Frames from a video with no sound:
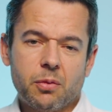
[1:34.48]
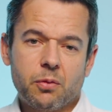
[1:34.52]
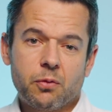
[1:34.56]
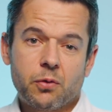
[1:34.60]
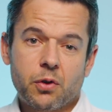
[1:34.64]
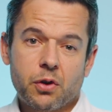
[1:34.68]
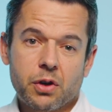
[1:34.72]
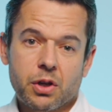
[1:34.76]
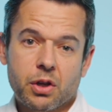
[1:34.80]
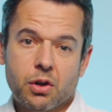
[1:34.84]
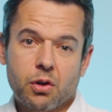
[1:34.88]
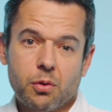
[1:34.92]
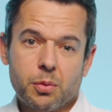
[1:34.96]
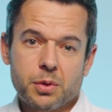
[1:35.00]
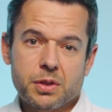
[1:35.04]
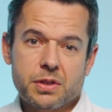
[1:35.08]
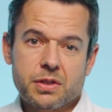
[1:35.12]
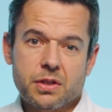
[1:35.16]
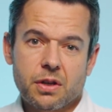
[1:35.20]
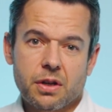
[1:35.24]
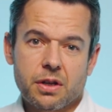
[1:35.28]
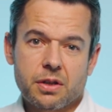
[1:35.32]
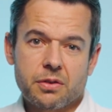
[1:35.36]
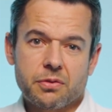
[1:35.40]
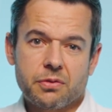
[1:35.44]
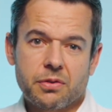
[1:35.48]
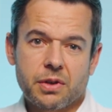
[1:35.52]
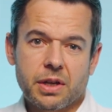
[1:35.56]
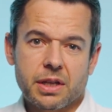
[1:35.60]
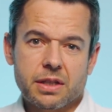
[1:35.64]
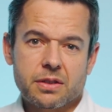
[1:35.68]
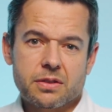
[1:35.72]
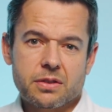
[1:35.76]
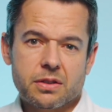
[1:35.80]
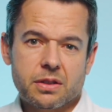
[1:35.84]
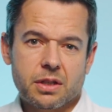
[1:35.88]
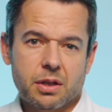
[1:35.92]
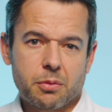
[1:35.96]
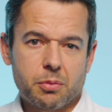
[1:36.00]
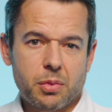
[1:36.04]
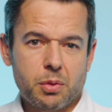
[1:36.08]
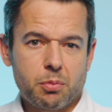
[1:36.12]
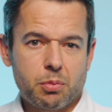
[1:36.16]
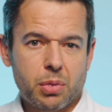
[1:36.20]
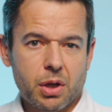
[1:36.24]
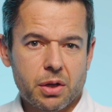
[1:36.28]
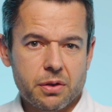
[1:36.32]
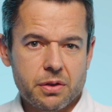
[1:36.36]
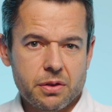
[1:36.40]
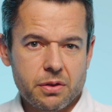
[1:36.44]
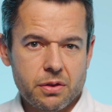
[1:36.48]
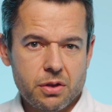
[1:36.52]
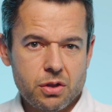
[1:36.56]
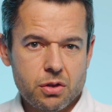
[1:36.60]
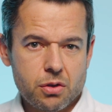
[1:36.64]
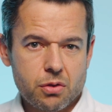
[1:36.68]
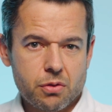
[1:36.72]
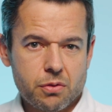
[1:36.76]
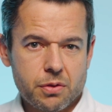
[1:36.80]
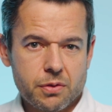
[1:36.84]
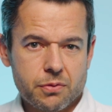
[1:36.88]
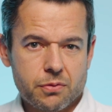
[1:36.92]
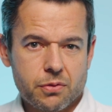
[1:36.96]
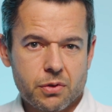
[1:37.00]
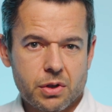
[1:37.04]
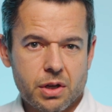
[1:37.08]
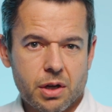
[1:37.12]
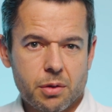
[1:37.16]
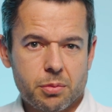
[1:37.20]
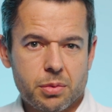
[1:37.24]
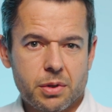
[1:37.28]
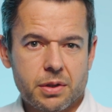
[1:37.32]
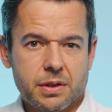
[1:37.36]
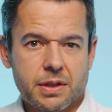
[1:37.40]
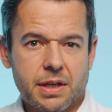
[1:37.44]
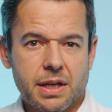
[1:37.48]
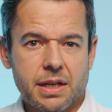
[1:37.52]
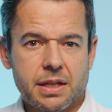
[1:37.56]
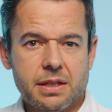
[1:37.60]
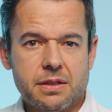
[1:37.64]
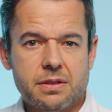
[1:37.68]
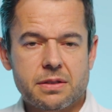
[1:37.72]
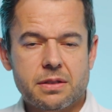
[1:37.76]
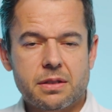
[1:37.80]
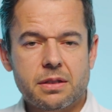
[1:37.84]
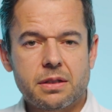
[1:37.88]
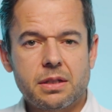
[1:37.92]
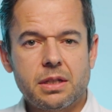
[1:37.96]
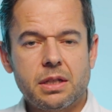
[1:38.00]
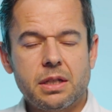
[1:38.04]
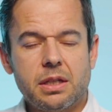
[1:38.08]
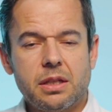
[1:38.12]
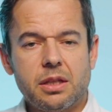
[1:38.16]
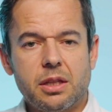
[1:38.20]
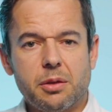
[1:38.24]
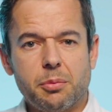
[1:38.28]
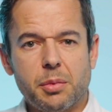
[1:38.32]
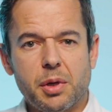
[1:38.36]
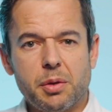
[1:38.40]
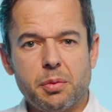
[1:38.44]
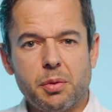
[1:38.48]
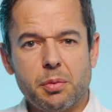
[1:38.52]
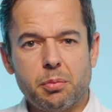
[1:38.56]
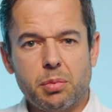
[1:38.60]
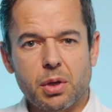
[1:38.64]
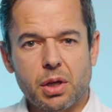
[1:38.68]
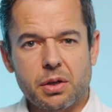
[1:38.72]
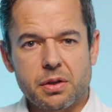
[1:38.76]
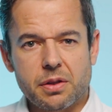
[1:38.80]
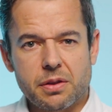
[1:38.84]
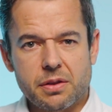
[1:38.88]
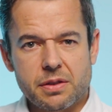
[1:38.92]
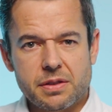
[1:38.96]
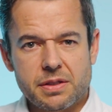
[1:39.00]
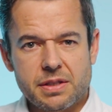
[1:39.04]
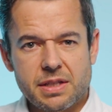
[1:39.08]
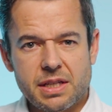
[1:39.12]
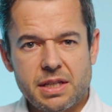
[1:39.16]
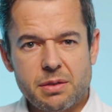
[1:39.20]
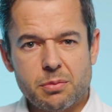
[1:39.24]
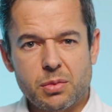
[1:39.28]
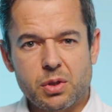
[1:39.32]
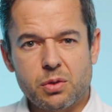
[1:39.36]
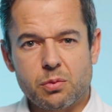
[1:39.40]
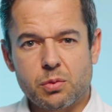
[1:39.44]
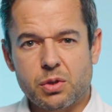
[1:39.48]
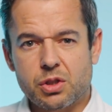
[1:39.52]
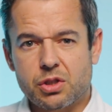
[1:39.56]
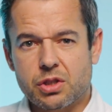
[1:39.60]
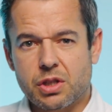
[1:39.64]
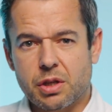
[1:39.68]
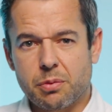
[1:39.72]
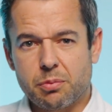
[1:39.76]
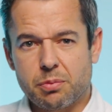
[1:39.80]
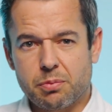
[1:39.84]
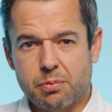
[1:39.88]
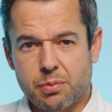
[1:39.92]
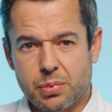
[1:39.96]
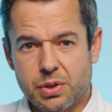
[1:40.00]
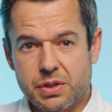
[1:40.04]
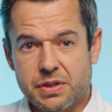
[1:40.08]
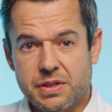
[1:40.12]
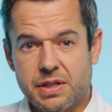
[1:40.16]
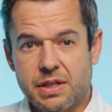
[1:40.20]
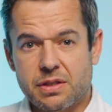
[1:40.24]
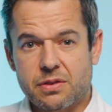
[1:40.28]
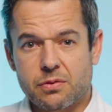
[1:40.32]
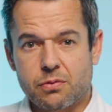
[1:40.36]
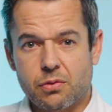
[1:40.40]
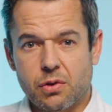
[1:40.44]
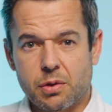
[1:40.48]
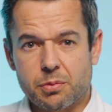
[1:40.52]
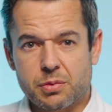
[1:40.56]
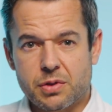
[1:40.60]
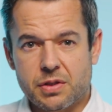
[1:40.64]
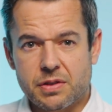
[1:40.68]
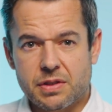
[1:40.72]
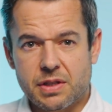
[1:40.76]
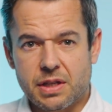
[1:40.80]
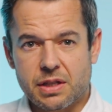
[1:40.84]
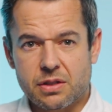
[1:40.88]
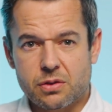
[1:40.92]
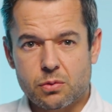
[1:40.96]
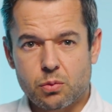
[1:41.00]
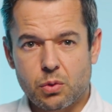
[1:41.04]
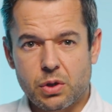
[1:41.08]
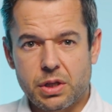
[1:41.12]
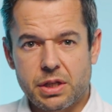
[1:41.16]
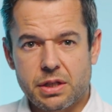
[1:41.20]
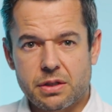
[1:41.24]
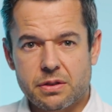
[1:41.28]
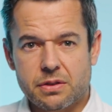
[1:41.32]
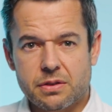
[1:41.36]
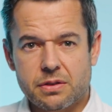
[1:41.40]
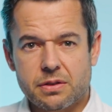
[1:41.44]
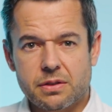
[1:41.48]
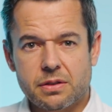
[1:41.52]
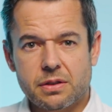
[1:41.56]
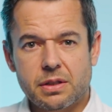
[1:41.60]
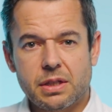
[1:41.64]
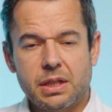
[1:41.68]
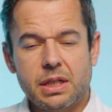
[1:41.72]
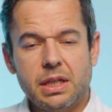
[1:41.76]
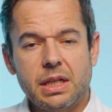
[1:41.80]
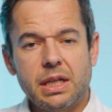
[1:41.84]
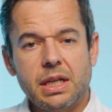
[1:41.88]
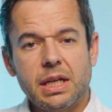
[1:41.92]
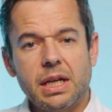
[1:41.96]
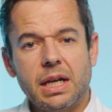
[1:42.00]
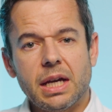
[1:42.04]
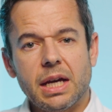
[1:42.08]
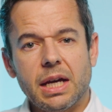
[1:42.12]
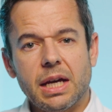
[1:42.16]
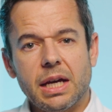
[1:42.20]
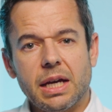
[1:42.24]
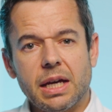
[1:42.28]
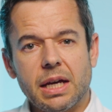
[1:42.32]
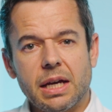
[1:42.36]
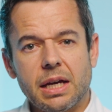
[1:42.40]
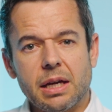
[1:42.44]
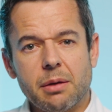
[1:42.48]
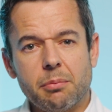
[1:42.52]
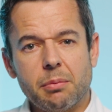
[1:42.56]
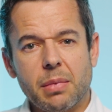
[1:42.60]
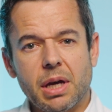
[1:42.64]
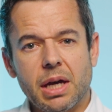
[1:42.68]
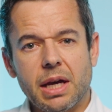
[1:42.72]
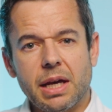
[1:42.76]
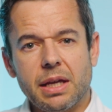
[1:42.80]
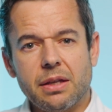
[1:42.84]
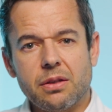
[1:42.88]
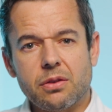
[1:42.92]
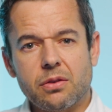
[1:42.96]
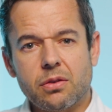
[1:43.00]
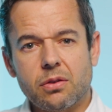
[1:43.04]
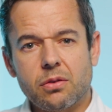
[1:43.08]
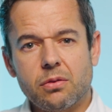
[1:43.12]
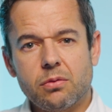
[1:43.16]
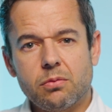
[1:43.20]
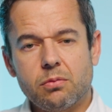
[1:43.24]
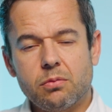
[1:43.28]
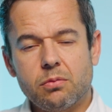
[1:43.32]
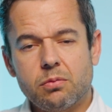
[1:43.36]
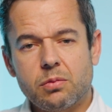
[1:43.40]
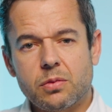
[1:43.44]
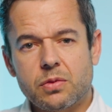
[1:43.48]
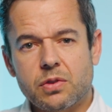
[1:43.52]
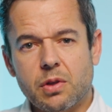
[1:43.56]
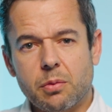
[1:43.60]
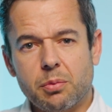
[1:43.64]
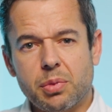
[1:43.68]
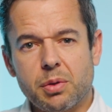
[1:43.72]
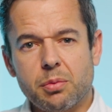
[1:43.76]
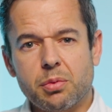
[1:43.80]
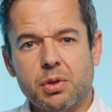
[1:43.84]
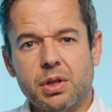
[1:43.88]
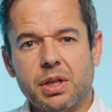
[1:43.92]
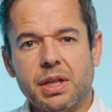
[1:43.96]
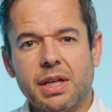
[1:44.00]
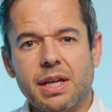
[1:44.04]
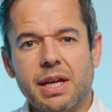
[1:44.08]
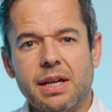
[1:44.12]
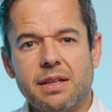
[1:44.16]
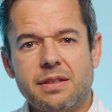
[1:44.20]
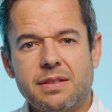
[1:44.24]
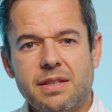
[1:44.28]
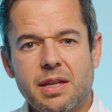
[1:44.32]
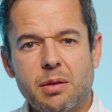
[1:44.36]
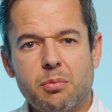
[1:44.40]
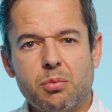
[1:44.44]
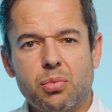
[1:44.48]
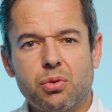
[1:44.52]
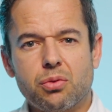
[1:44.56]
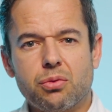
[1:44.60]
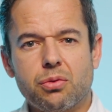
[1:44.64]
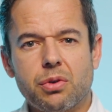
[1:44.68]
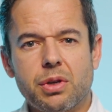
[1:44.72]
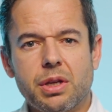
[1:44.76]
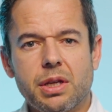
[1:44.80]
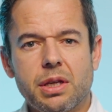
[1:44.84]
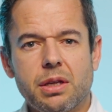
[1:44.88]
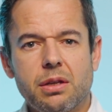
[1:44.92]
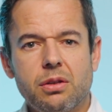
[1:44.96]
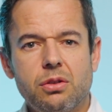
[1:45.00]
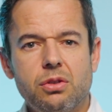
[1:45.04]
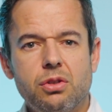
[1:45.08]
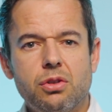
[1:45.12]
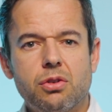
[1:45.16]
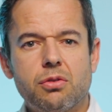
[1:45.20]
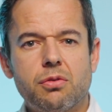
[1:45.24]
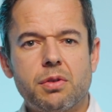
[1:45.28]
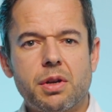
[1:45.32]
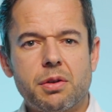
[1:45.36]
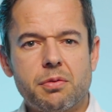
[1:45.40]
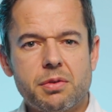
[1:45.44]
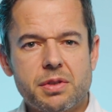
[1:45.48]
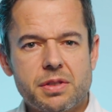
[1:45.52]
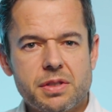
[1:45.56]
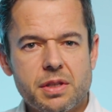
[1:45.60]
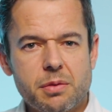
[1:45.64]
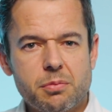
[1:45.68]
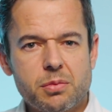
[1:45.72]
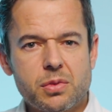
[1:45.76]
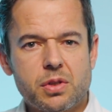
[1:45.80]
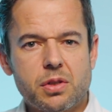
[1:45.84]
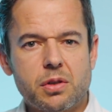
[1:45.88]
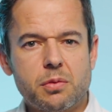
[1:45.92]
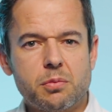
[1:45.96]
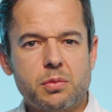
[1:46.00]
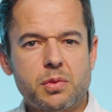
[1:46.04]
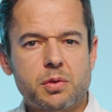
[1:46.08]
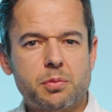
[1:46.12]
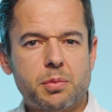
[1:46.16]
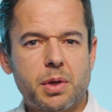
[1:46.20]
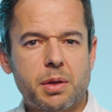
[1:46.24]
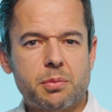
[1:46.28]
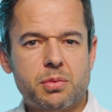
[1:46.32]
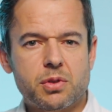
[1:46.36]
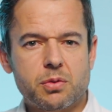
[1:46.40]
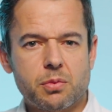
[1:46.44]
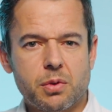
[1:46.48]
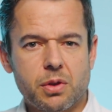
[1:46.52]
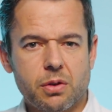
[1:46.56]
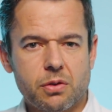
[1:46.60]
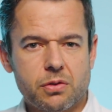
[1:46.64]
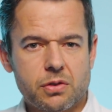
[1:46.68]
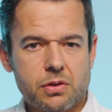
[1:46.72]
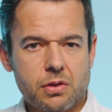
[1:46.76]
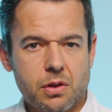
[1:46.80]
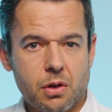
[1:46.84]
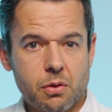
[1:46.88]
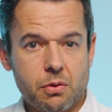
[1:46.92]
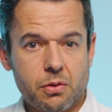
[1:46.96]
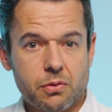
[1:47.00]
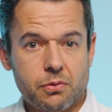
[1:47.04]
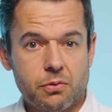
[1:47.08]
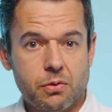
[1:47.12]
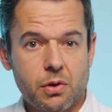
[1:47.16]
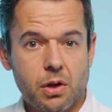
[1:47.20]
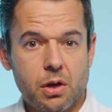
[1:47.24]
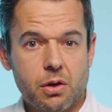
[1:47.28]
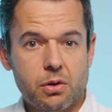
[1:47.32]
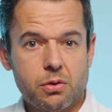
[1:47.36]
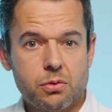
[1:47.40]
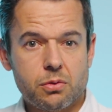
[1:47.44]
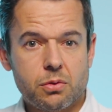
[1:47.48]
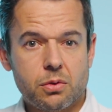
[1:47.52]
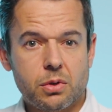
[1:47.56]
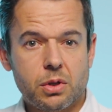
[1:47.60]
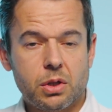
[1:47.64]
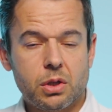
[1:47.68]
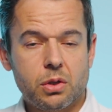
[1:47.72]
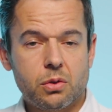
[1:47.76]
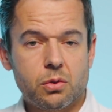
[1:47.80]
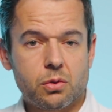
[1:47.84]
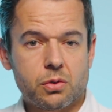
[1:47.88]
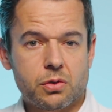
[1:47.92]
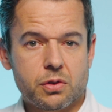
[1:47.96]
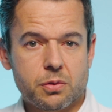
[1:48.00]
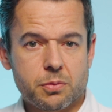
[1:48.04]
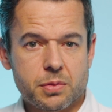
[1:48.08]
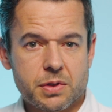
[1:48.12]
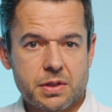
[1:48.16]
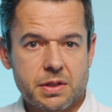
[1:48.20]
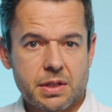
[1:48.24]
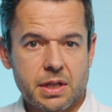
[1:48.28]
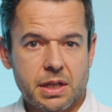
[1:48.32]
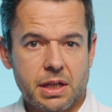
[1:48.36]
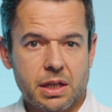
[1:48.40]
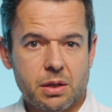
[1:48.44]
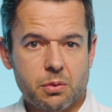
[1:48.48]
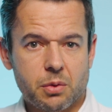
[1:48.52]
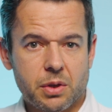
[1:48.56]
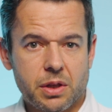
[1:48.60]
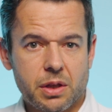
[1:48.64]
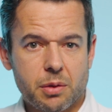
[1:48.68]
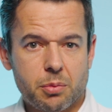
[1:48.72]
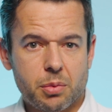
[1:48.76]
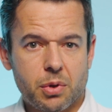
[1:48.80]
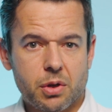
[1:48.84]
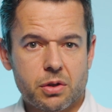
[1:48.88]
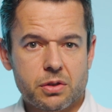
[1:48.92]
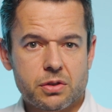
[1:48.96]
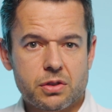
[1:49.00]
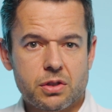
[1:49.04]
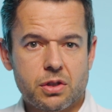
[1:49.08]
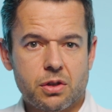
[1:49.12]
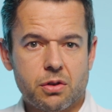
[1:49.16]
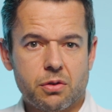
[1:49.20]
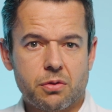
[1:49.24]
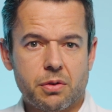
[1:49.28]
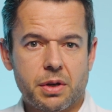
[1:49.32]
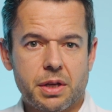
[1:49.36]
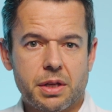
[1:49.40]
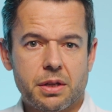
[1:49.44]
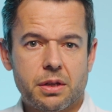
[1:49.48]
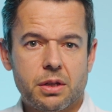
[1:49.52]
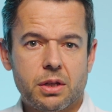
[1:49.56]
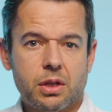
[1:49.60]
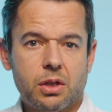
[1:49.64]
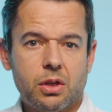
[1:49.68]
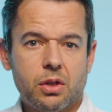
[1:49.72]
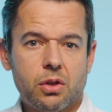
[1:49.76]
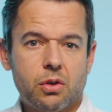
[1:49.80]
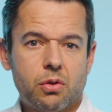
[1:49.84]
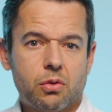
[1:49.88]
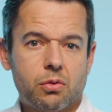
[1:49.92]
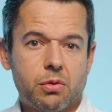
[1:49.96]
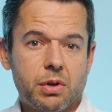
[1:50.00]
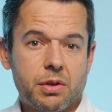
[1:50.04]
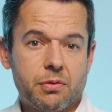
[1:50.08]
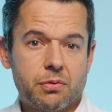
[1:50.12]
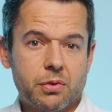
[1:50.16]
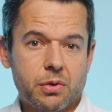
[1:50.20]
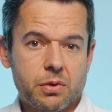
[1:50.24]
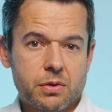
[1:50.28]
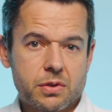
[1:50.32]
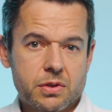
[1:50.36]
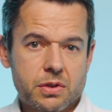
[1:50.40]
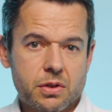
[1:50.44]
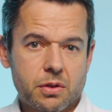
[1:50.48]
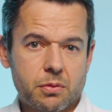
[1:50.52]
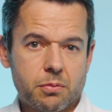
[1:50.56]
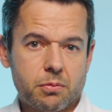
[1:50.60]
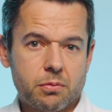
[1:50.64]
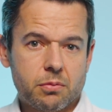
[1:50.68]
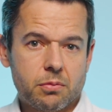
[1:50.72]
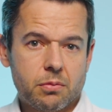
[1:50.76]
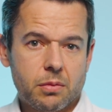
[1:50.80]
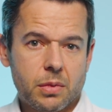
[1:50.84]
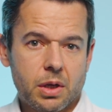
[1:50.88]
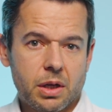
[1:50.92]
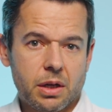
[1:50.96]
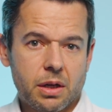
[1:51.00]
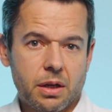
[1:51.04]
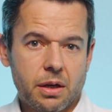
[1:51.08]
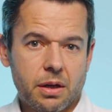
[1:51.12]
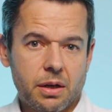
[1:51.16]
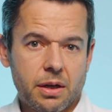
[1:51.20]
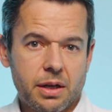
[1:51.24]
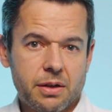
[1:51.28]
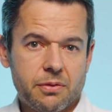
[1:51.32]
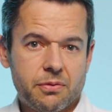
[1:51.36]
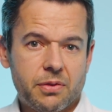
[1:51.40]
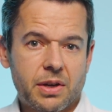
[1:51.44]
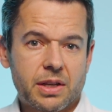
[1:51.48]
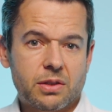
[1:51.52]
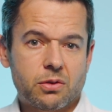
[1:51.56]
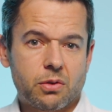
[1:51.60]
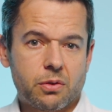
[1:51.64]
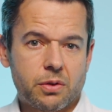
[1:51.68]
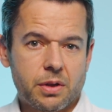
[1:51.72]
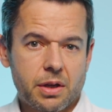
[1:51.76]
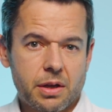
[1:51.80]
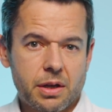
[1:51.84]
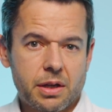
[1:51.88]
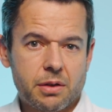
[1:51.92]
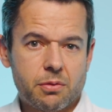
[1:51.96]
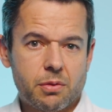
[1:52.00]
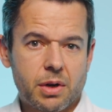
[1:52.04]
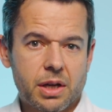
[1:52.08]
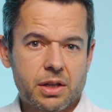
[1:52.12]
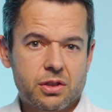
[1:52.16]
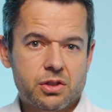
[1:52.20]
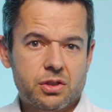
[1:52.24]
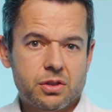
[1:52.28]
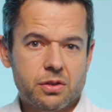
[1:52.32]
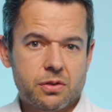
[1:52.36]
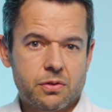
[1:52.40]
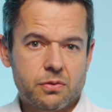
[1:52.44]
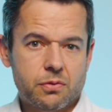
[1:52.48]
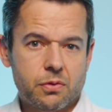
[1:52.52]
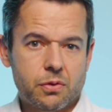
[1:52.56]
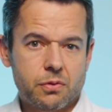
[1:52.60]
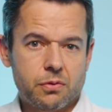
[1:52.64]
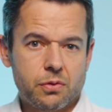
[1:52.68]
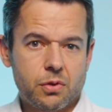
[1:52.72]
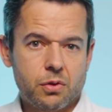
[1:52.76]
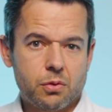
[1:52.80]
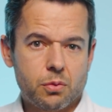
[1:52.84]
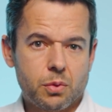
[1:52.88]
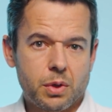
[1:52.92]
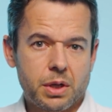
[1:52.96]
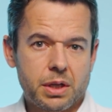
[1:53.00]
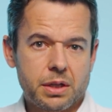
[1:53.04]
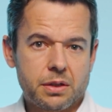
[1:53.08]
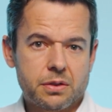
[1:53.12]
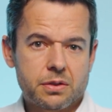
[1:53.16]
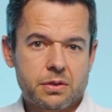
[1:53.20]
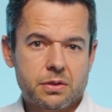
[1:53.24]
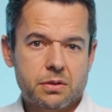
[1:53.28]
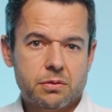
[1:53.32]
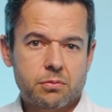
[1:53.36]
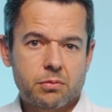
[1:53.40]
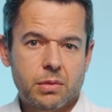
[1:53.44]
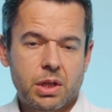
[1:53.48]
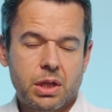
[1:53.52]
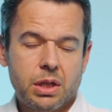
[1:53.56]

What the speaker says: Very common side effects can be blood in the urine for a couple of days. There may be blood in the semen, which can persist for up to 6 weeks. And some people can get temporary urinary symptoms, perhaps with a slower flow, or some stinging when they pass urine, or even some effect on their erections for a few weeks.